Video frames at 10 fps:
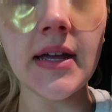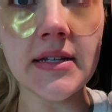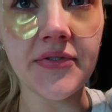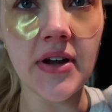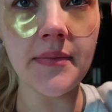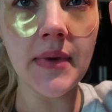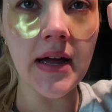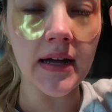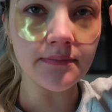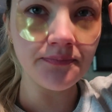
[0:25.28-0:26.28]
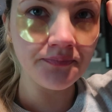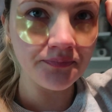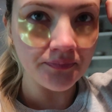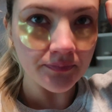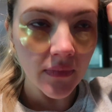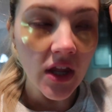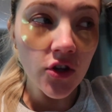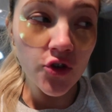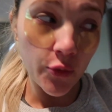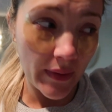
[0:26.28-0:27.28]
It's from um,
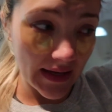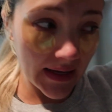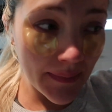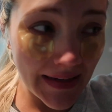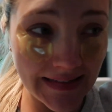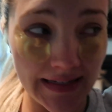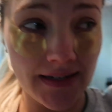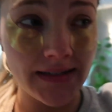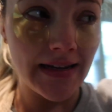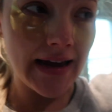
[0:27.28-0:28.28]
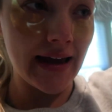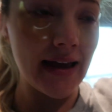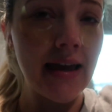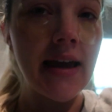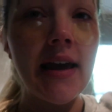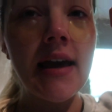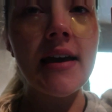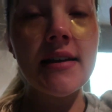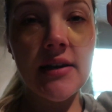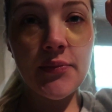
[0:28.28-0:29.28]
Tropeaka by Sarah's Day.
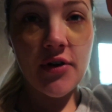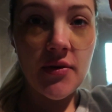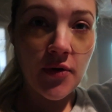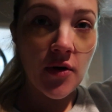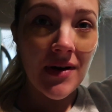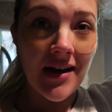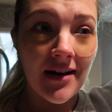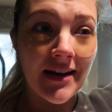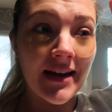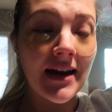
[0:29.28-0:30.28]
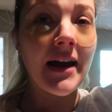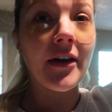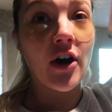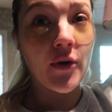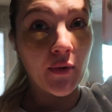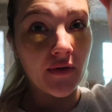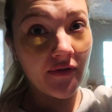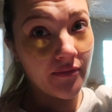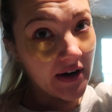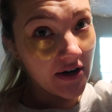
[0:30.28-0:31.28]
It's a pre-probiotic. I got approval
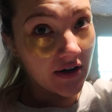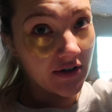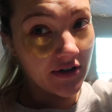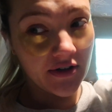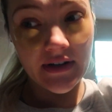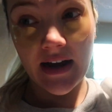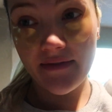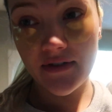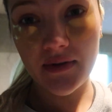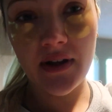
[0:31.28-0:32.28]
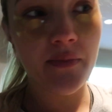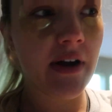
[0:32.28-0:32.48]
from my doctor to have this while I'm